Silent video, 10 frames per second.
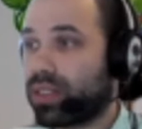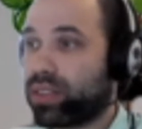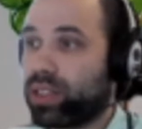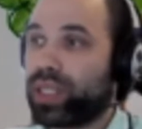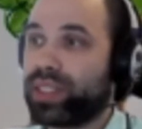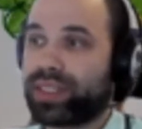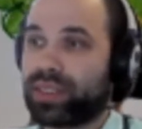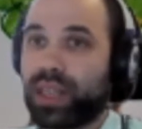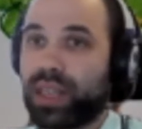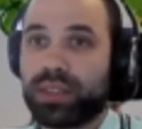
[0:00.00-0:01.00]
And when it's
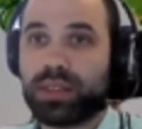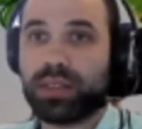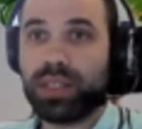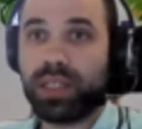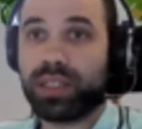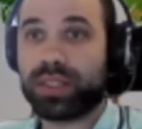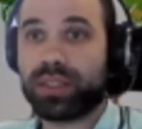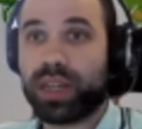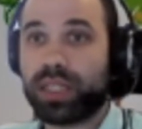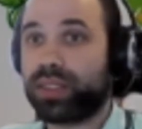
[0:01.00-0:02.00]
sent, it
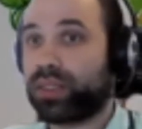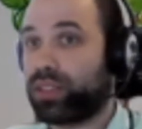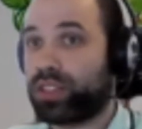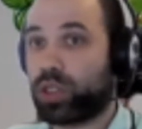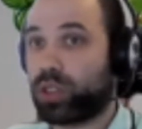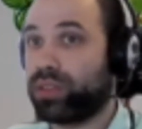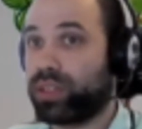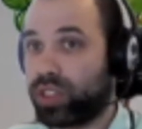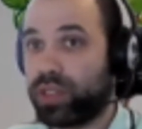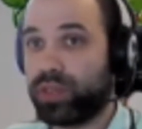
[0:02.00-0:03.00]
starts sorting the
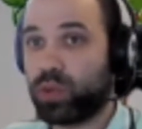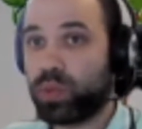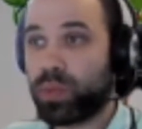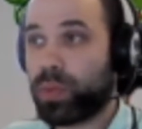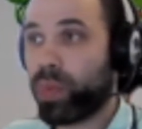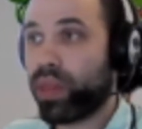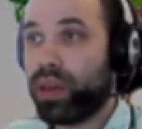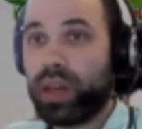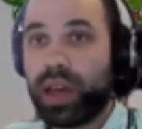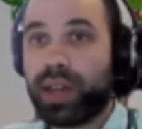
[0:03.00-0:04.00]
tree view.
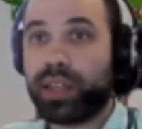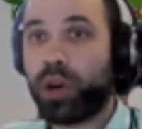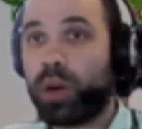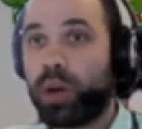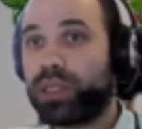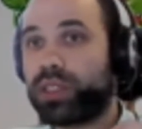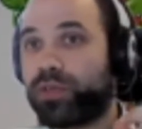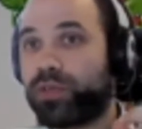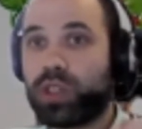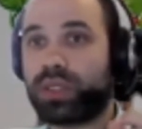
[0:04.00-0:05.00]
And the moment it
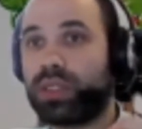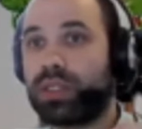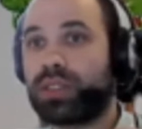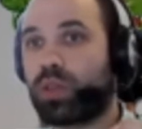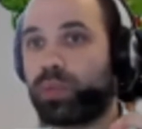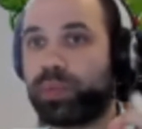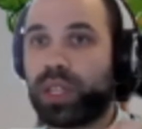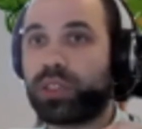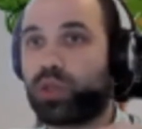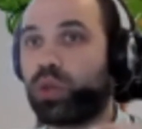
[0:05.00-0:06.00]
first needs to
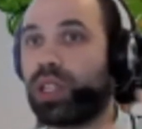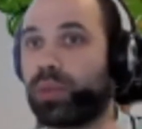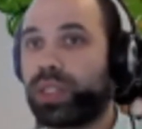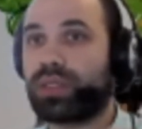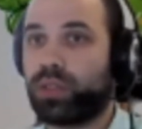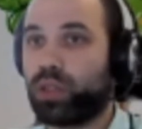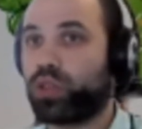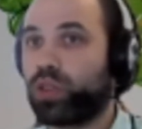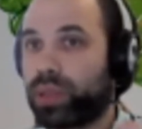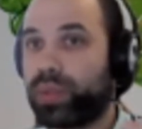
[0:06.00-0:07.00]
compare two elements in order
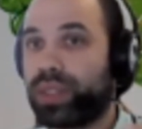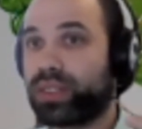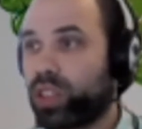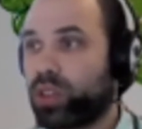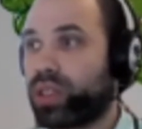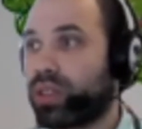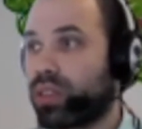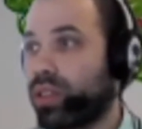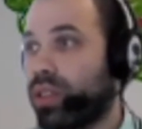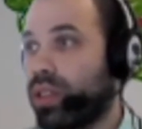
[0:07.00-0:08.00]
to implement the sorting,
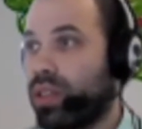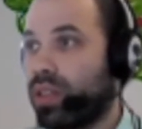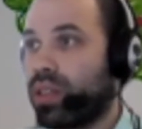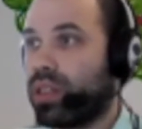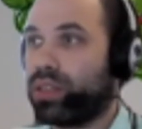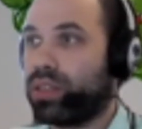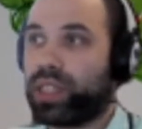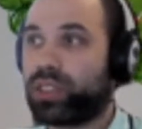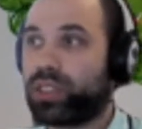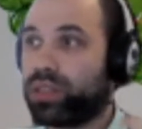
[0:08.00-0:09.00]

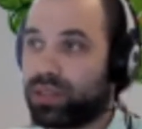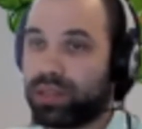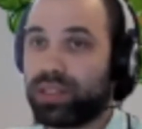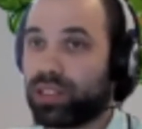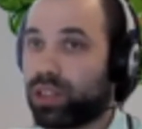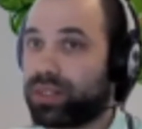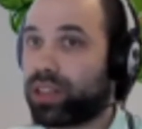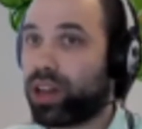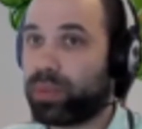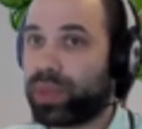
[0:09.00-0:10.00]
it calls the
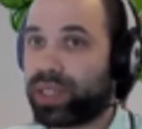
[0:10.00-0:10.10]
callback.